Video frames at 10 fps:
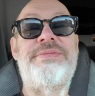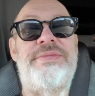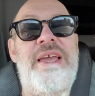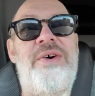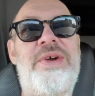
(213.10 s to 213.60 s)

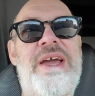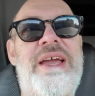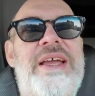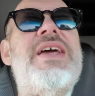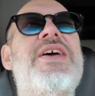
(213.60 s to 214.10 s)
Yeah,
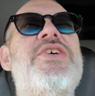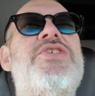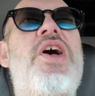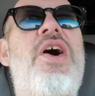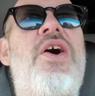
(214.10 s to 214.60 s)
okay.
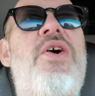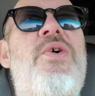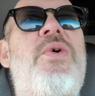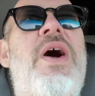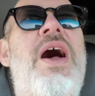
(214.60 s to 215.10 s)

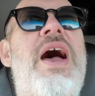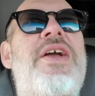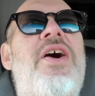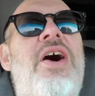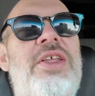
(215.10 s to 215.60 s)
So I
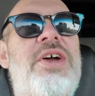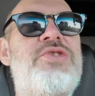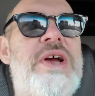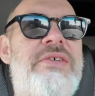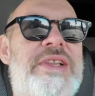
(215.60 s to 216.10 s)
called our
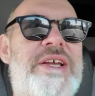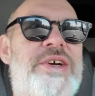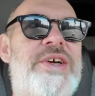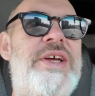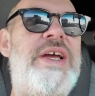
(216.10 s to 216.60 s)
driver
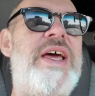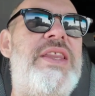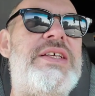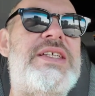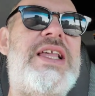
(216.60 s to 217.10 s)
leader.
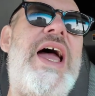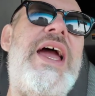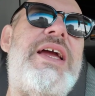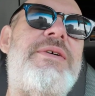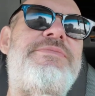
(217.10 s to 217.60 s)
This is
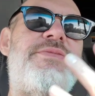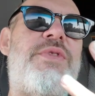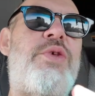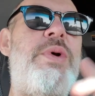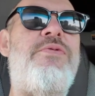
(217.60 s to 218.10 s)
like
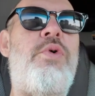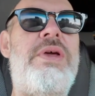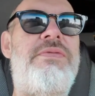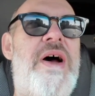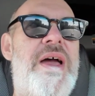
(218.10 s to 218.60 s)

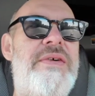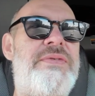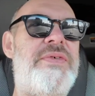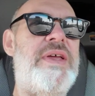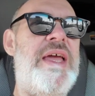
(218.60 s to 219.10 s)
3:45,
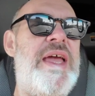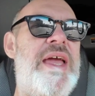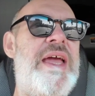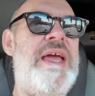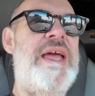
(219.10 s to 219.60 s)

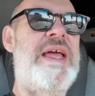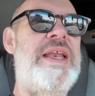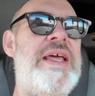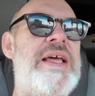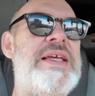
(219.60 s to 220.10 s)

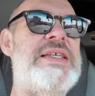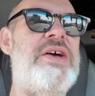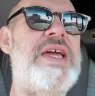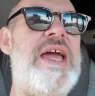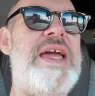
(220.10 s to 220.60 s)
and said,
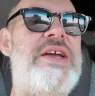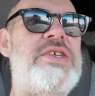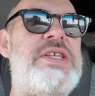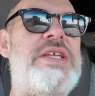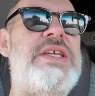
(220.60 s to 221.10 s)
okay,
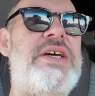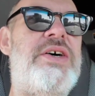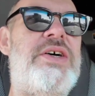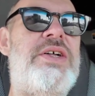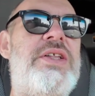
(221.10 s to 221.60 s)
here's the
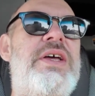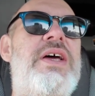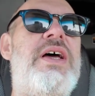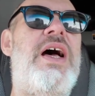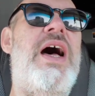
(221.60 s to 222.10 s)
deal.
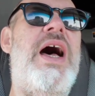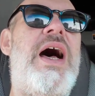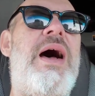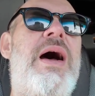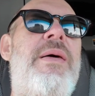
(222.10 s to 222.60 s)

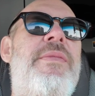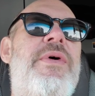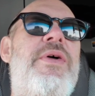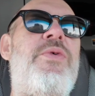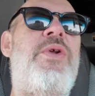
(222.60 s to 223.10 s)

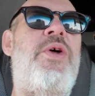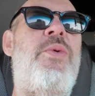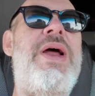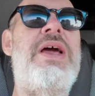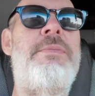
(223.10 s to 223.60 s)
They're
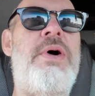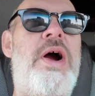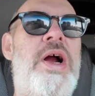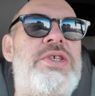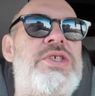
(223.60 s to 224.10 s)
waiting on
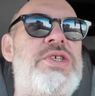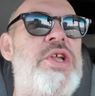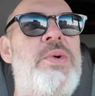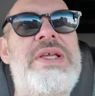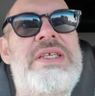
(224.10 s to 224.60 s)
parts,
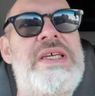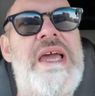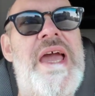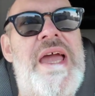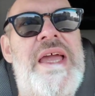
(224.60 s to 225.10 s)
no
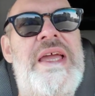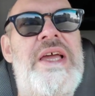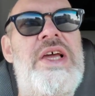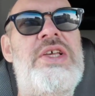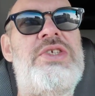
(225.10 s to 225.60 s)
ETA.
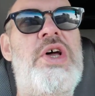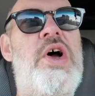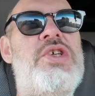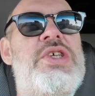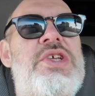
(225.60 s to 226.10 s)

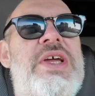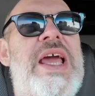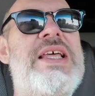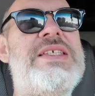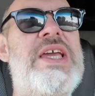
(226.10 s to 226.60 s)
So she said,
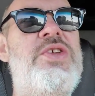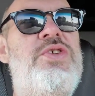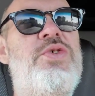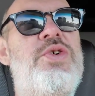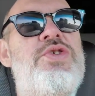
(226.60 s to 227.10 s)
okay, let's get you
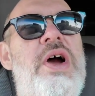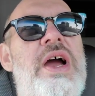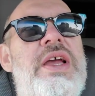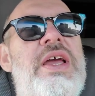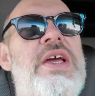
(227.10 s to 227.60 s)
into a
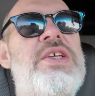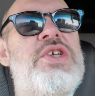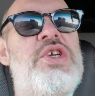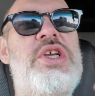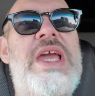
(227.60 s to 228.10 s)
truck.
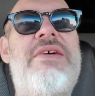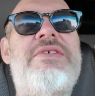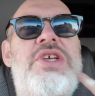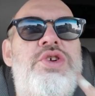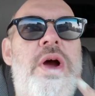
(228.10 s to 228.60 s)
So she gave
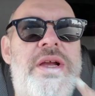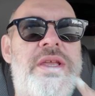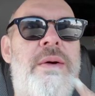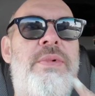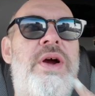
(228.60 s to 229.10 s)
us a truck
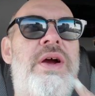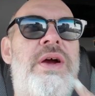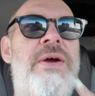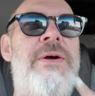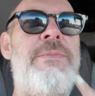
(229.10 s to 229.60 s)
number.
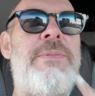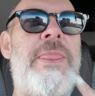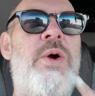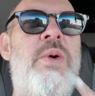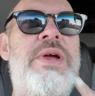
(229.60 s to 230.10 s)

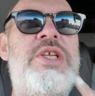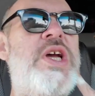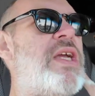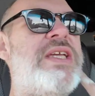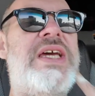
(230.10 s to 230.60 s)
We went and
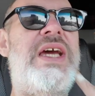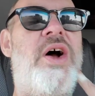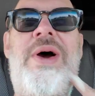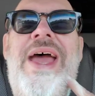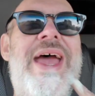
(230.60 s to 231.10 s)
checked it.
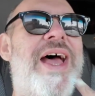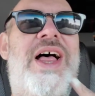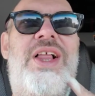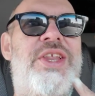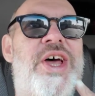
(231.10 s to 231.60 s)
Oh,
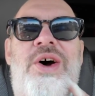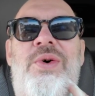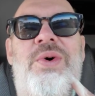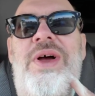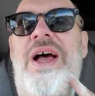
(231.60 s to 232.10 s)
hell
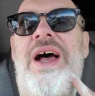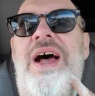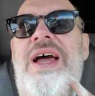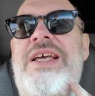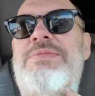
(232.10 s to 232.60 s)
no.
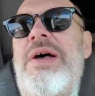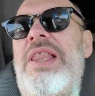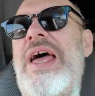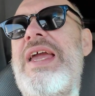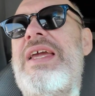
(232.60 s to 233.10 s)
It smelled
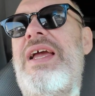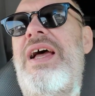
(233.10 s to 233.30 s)
like,